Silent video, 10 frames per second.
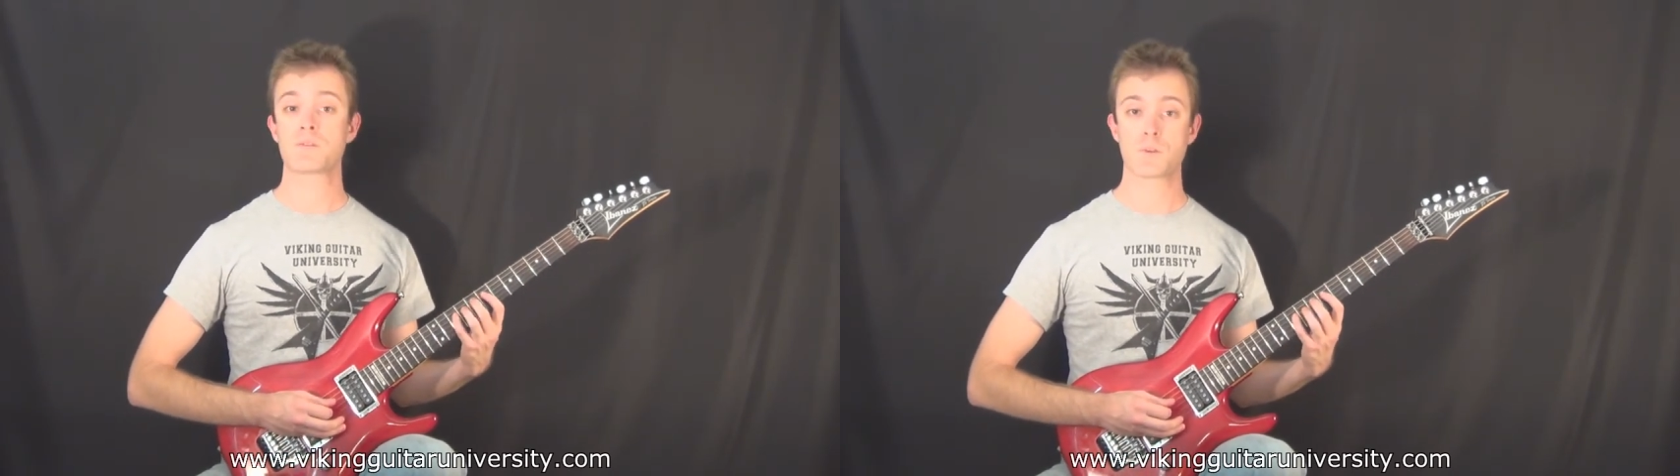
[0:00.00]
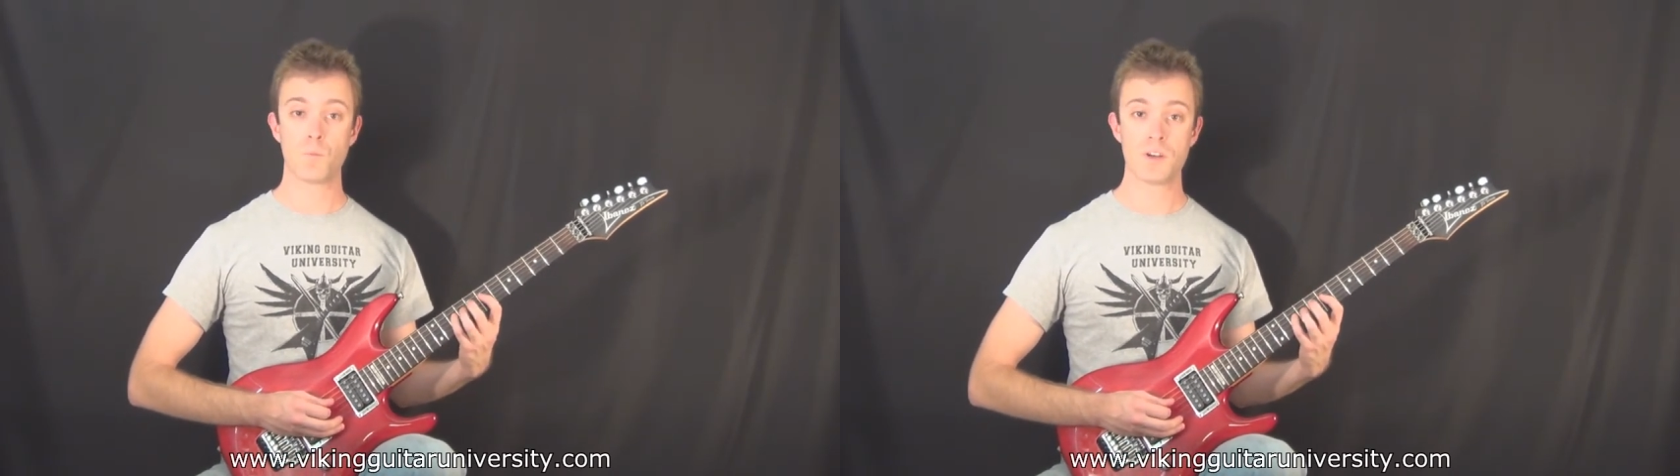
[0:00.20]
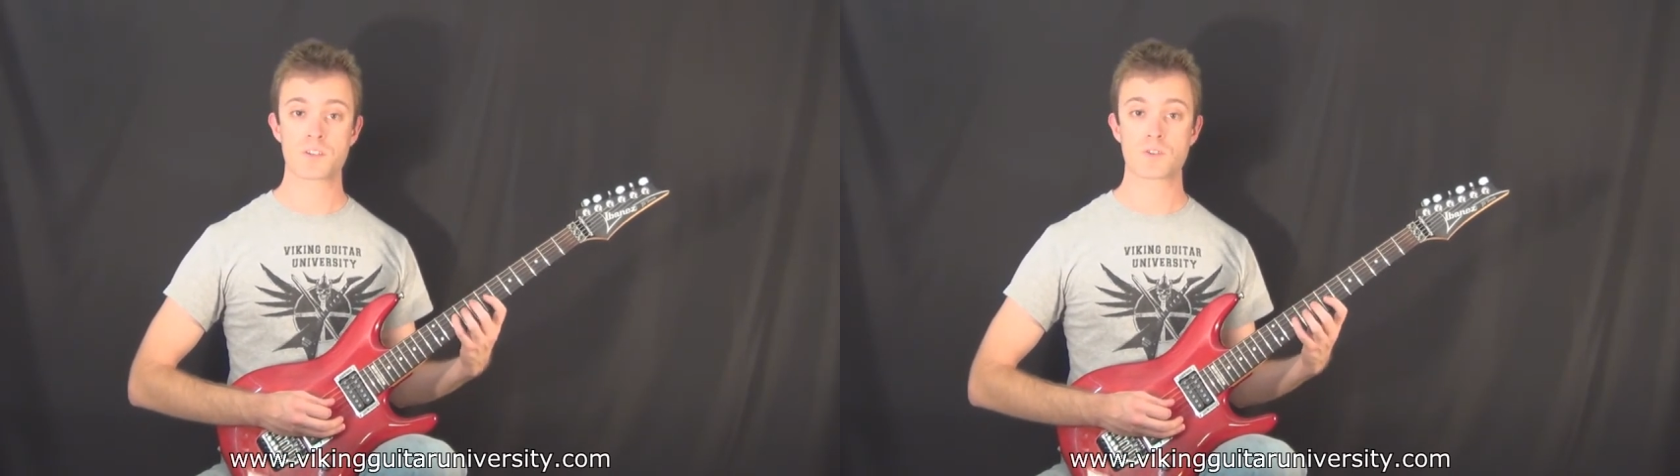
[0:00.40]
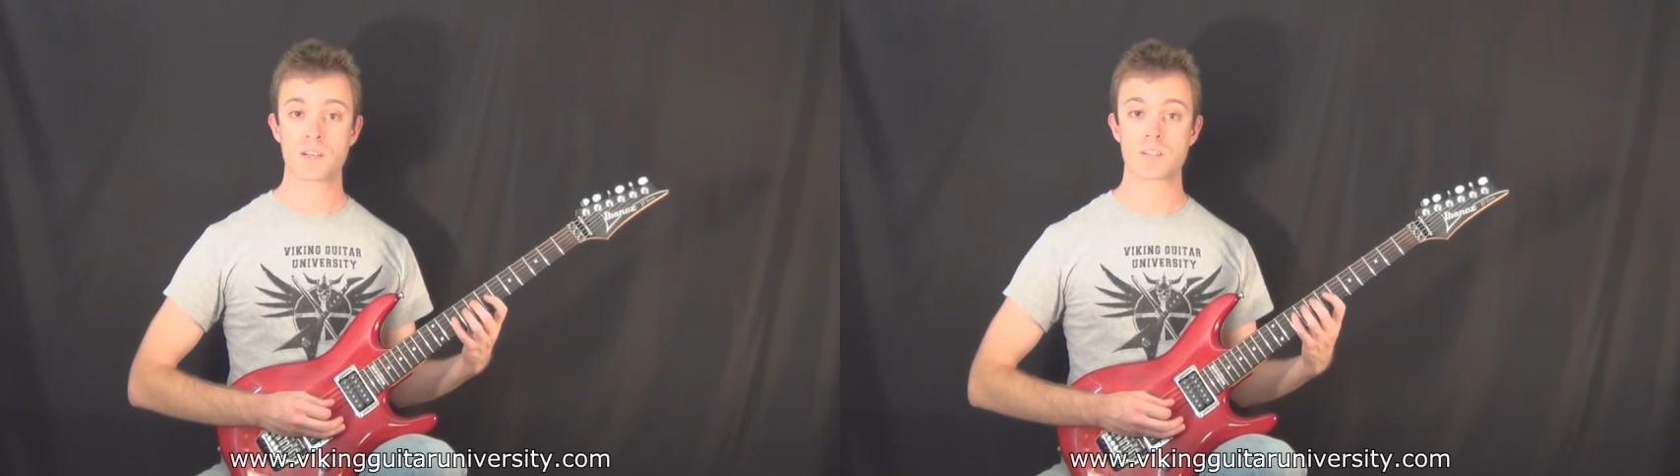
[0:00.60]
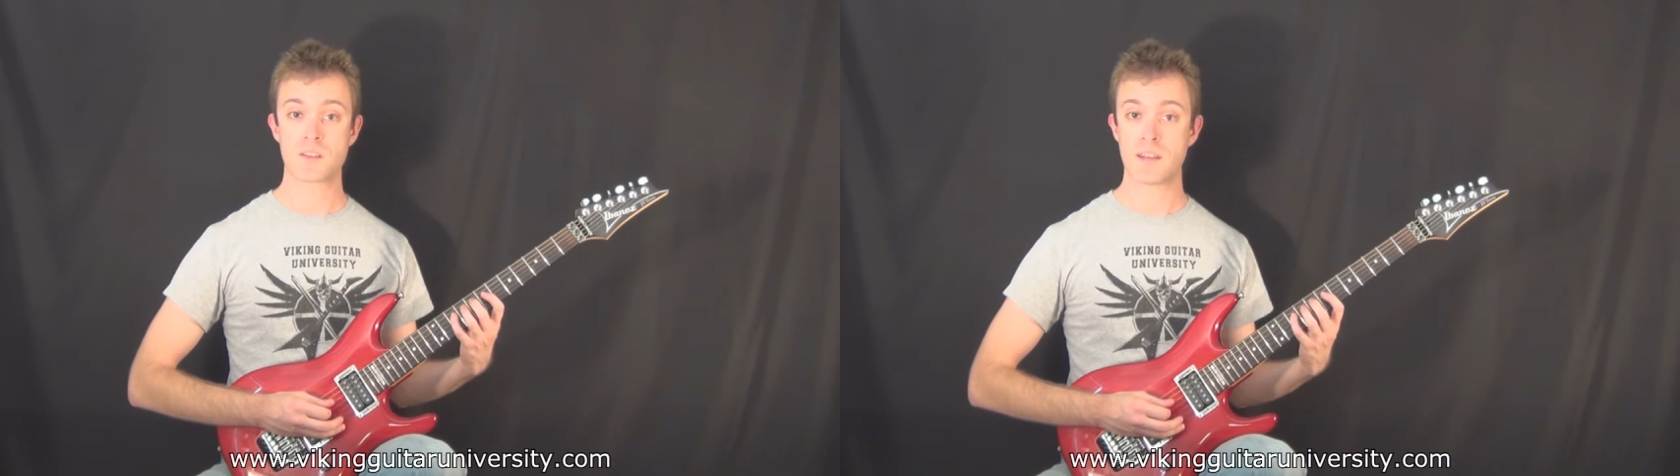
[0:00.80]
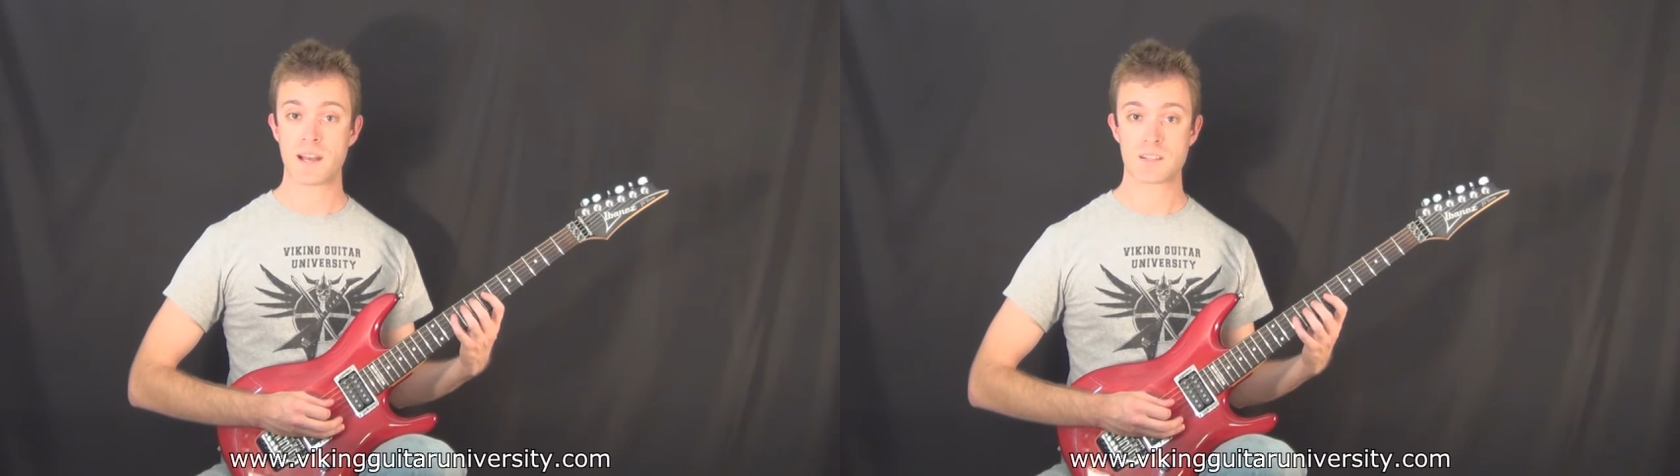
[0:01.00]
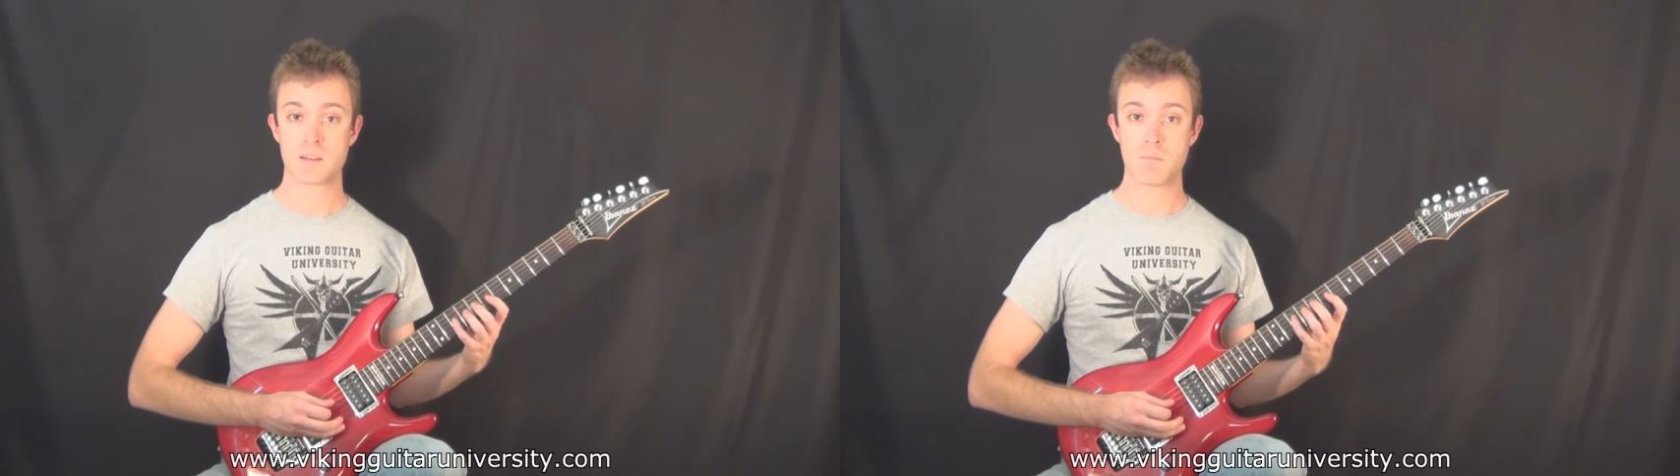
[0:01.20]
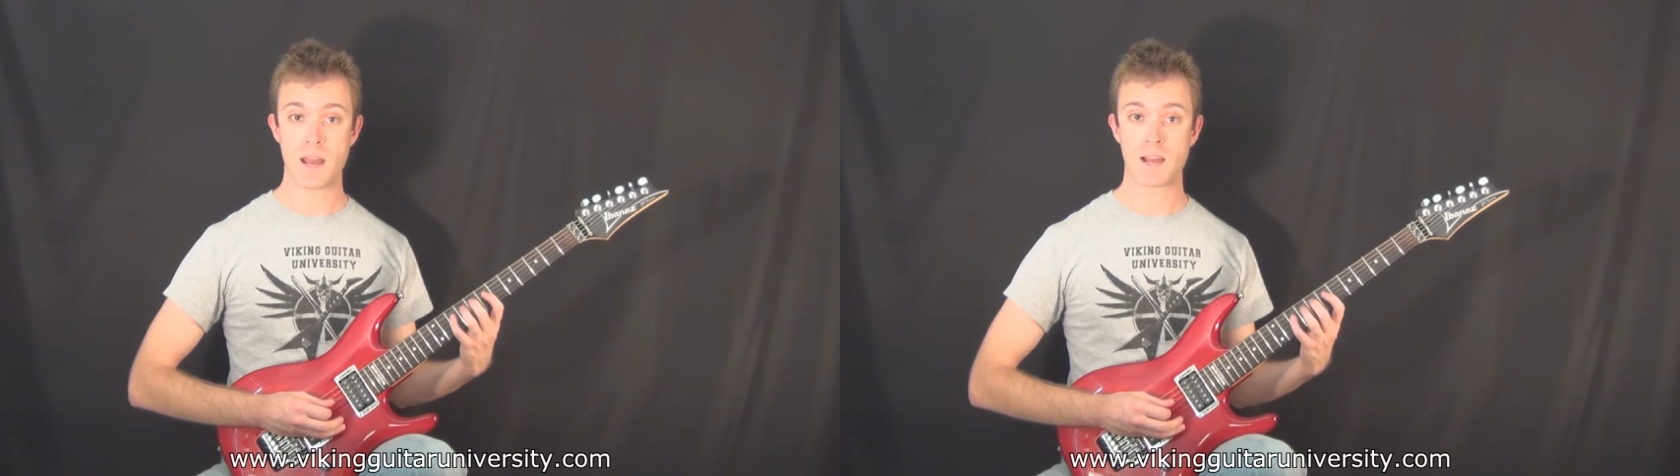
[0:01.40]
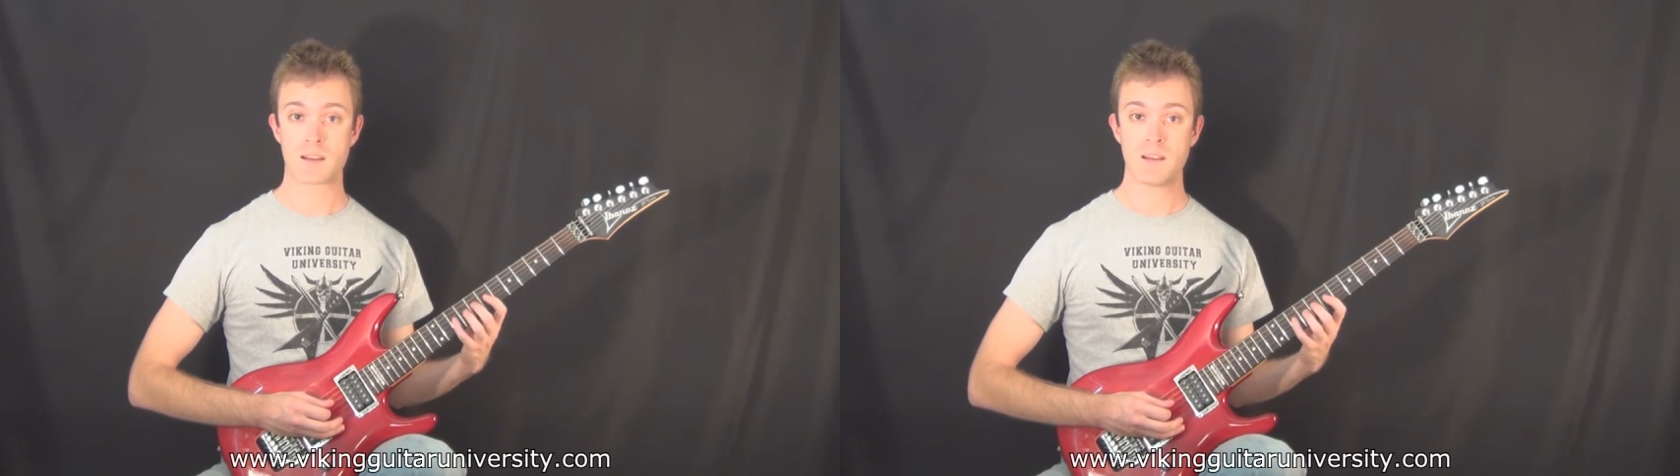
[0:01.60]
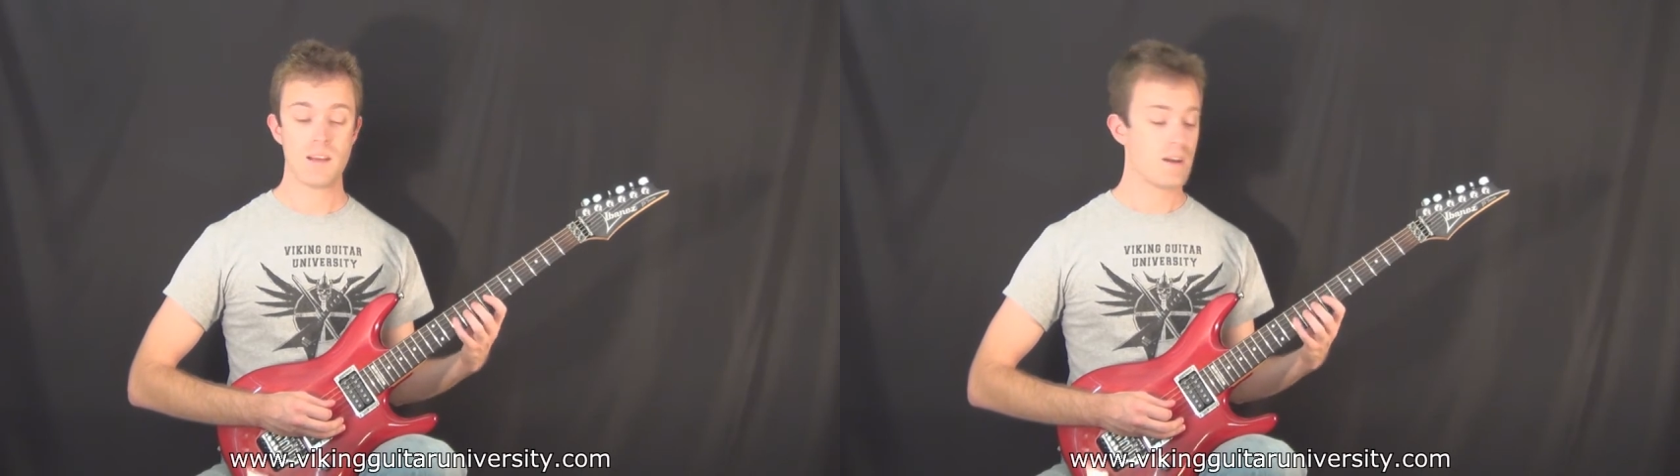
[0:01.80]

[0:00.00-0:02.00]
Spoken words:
from one string to the next and back.